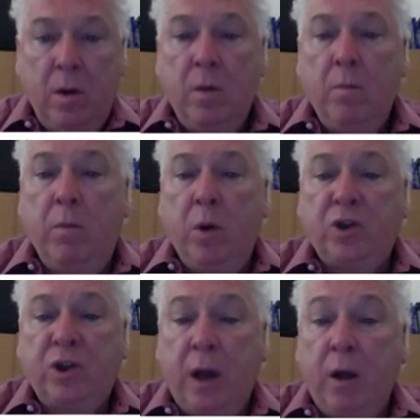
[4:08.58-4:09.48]

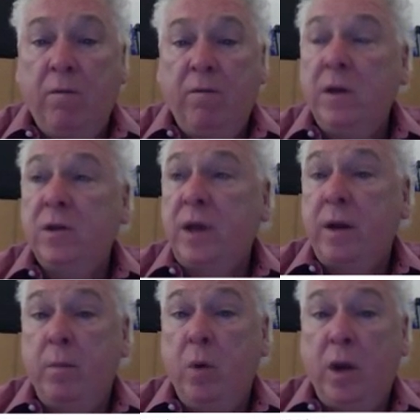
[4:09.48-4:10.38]
bookshelf instead
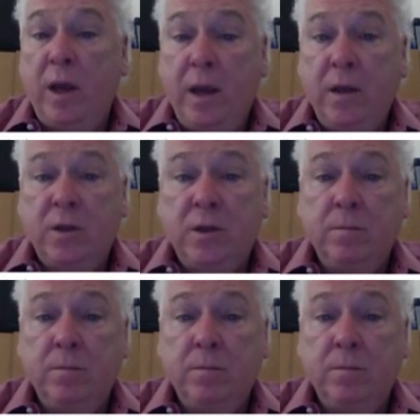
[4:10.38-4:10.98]
of bookcase.